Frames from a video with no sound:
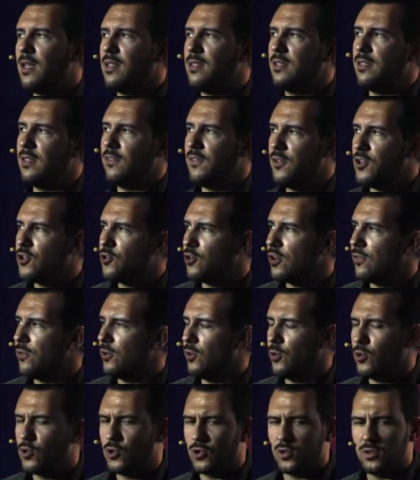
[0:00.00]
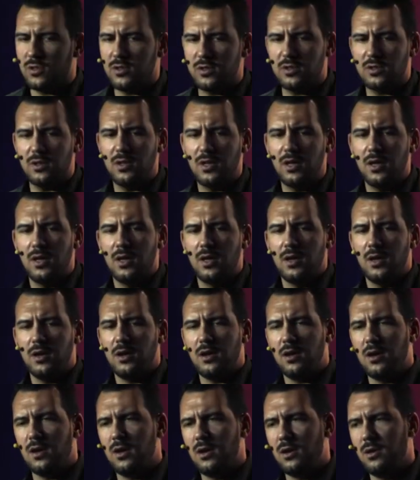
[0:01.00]
and the future evolutions.
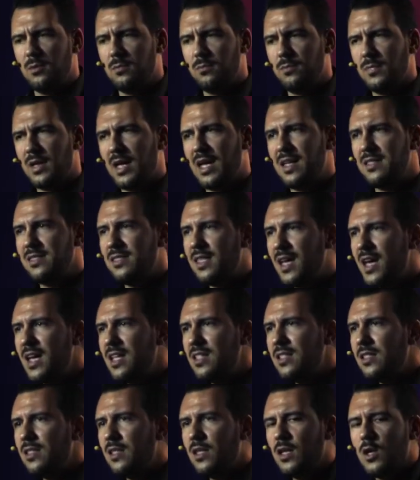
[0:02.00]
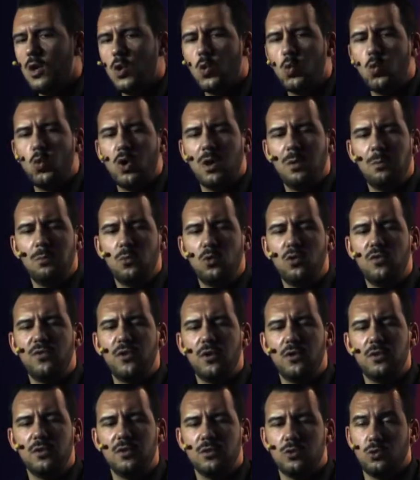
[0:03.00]
And then we'll
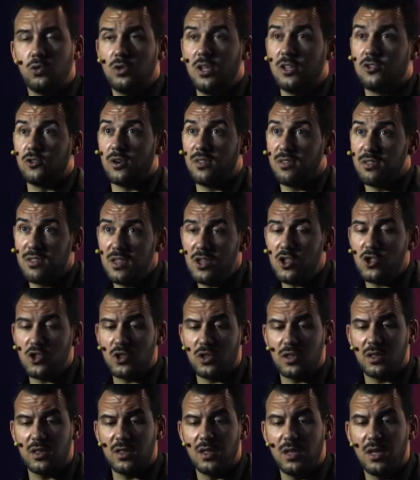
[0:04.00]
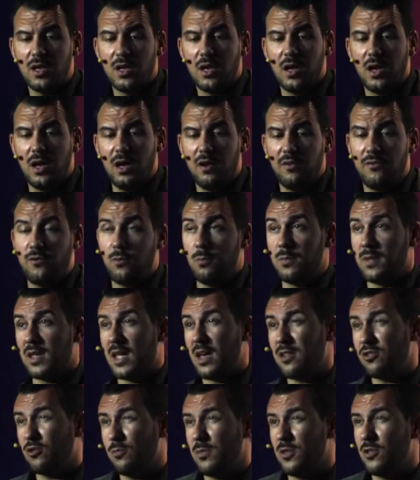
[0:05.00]
move on the transition
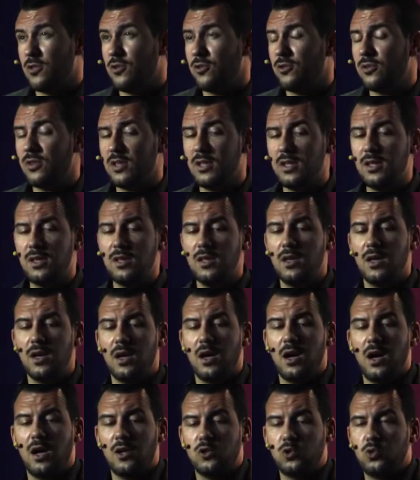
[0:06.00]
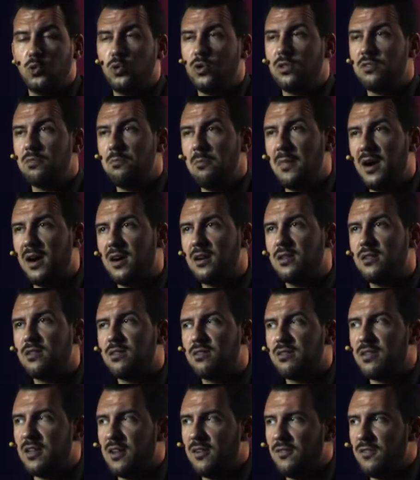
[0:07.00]
from customer journey to
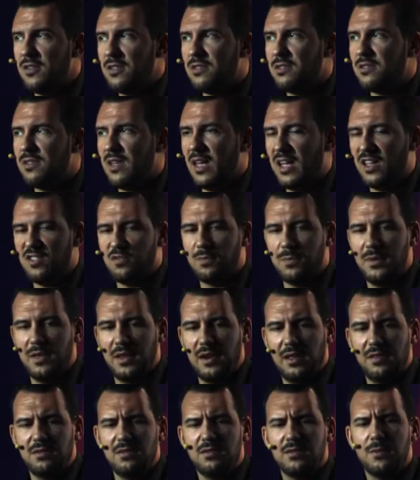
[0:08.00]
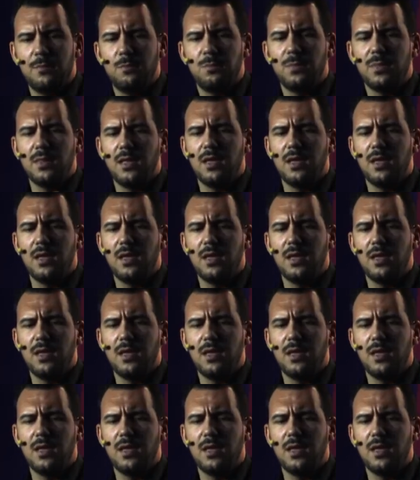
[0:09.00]
smart service experience.